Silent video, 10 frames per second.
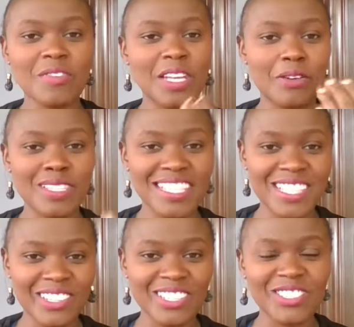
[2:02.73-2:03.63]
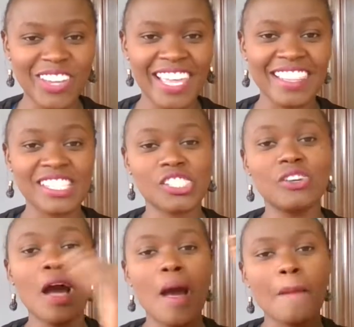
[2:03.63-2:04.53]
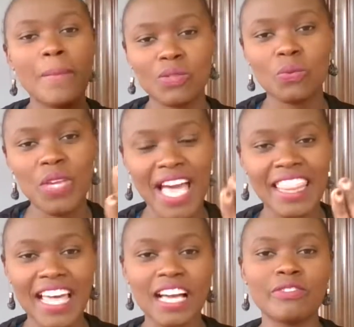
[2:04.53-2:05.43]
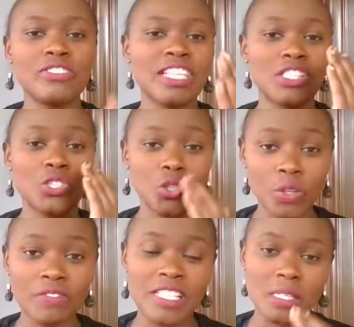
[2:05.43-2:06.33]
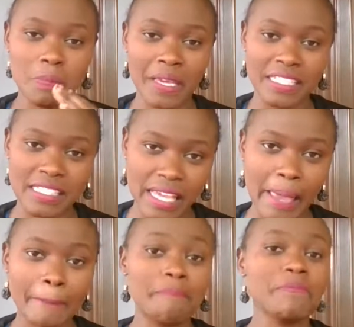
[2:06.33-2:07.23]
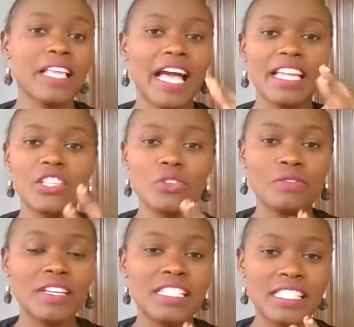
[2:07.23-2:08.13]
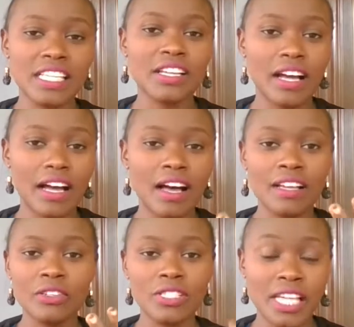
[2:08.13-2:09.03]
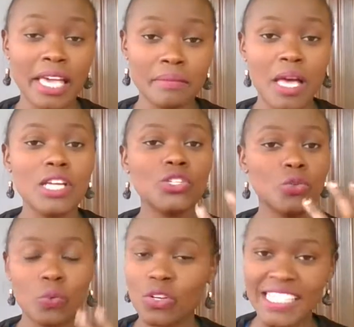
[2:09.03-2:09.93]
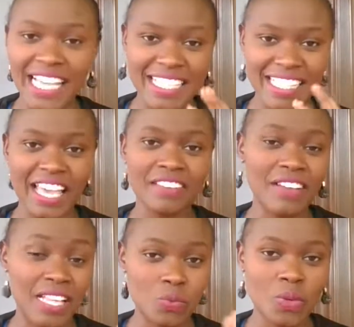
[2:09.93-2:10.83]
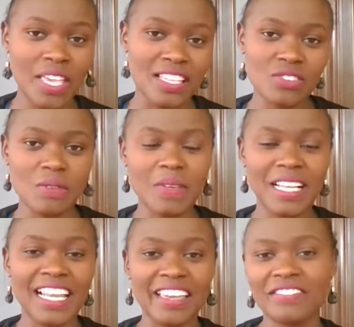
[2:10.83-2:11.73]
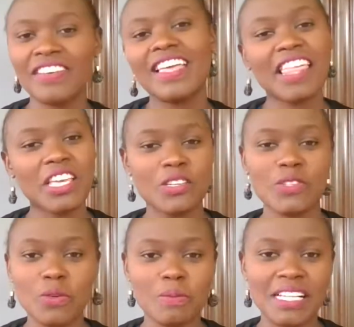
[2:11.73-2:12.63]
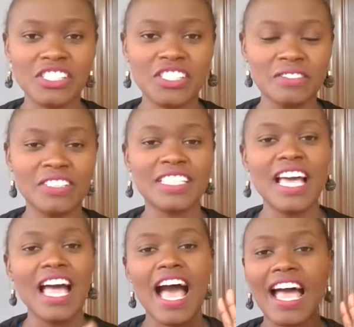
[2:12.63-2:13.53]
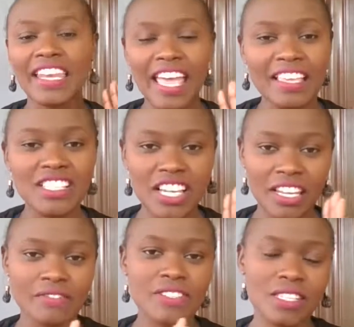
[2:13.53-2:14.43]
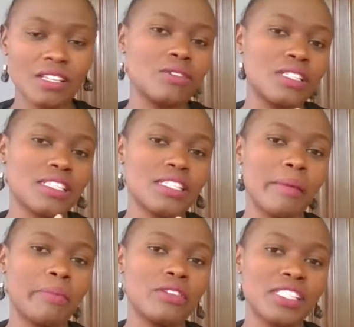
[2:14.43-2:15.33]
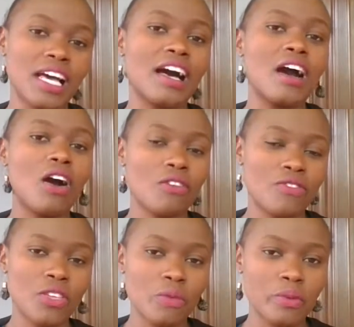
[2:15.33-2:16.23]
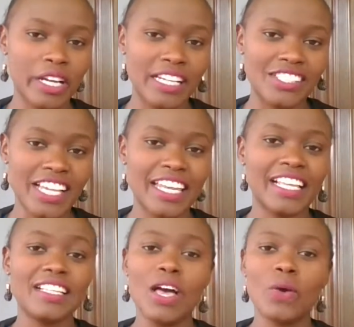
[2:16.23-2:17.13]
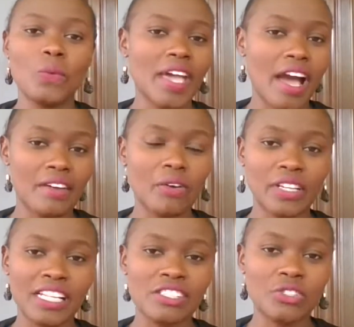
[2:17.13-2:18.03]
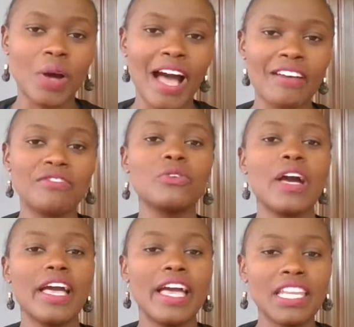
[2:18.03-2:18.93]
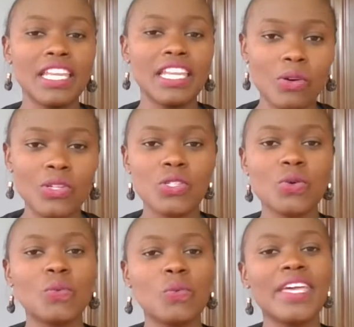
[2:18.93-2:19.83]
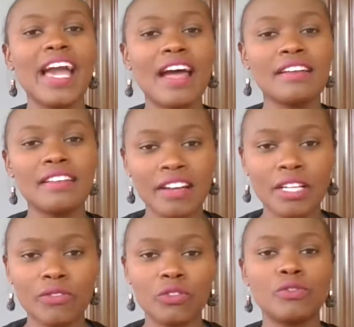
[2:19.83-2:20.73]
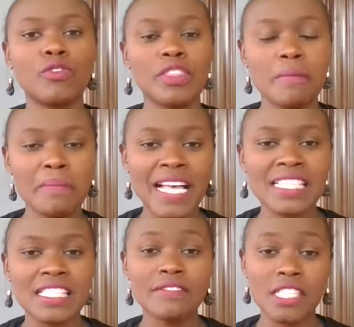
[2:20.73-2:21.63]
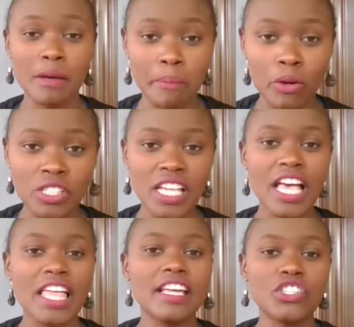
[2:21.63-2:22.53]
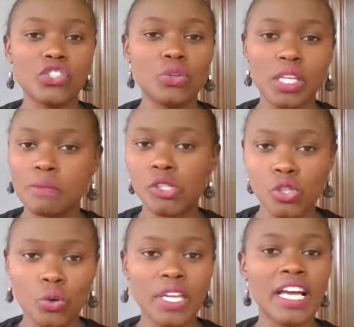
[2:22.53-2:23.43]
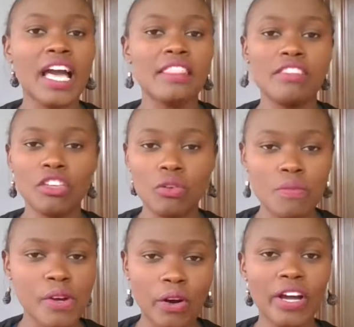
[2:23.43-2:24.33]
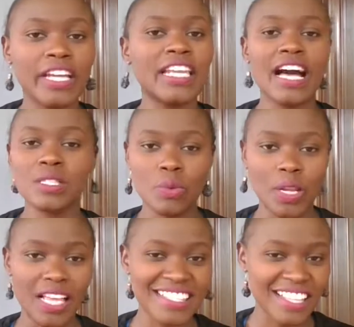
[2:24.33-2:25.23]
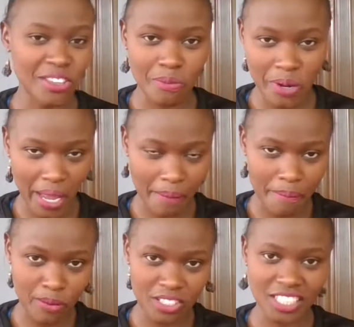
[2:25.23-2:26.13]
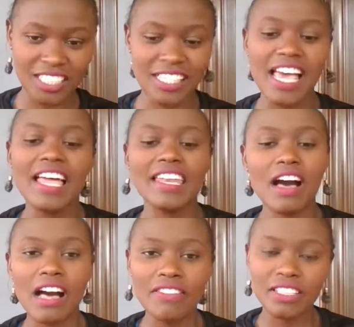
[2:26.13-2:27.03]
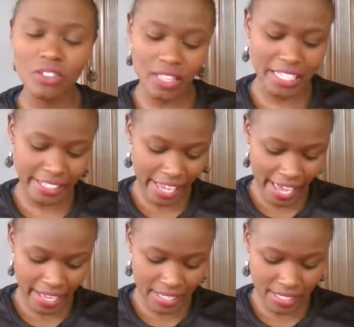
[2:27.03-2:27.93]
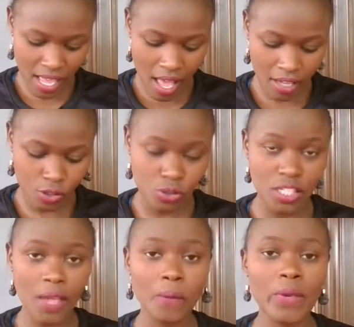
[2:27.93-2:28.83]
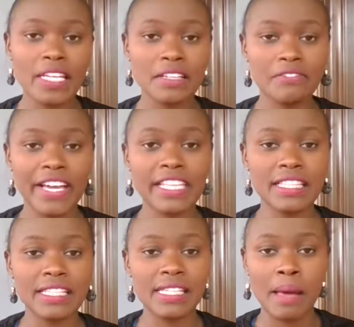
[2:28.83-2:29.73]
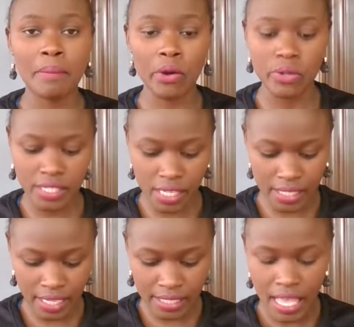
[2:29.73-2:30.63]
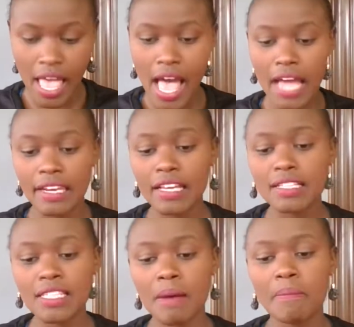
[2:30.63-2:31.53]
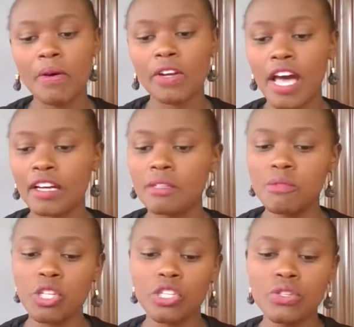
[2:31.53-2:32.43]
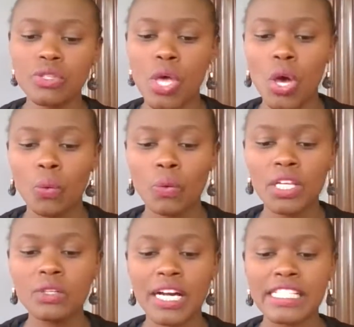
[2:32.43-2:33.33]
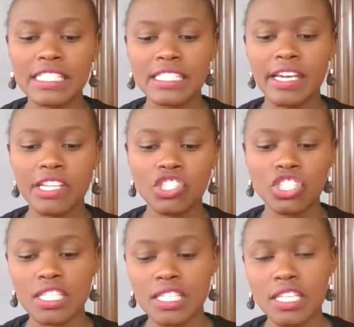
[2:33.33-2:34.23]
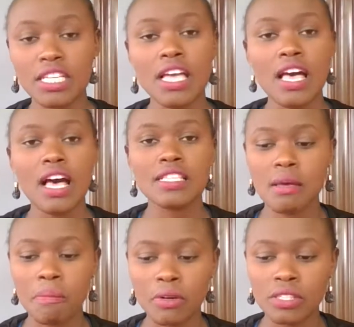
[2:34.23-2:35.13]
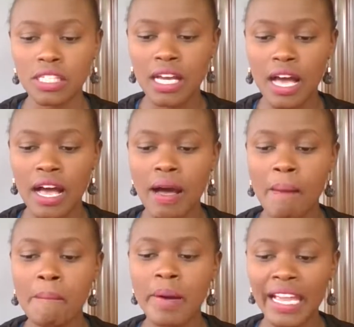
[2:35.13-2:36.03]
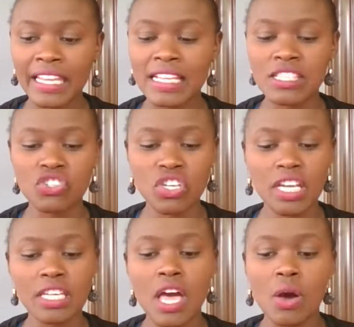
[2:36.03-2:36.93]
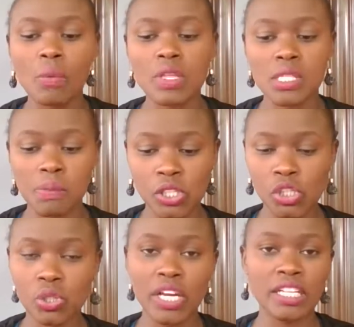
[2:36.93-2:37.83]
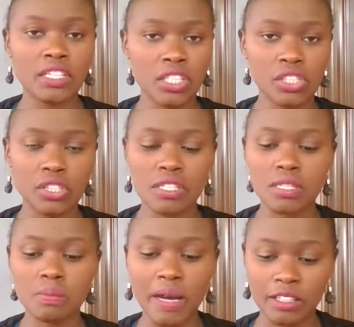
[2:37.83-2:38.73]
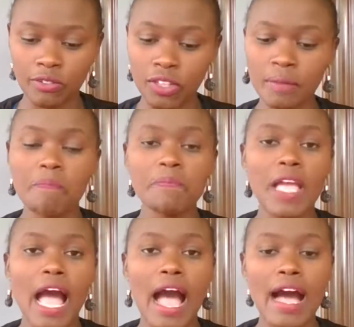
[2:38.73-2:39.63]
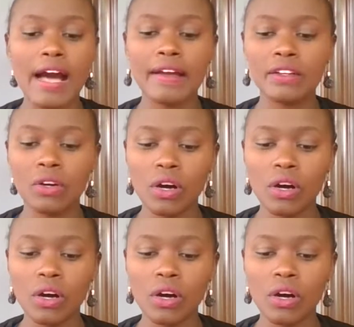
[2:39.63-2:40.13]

when I was just going to end the show, but we are thankful that you even spent time and you even take your time to watch us live as we are streaming live. Thank you so much, David, and each and every single supporter of the Ubrican channel. We are honored to have you, and even more so, we are grateful for the massive support that you keep showing the Ubricoin as well as the Ubrica project. Now, having known that, guys, today we are defining the term consensus, and next up on our crypto news, we look at HTC supporting Binance Chain with special edition smartphone. And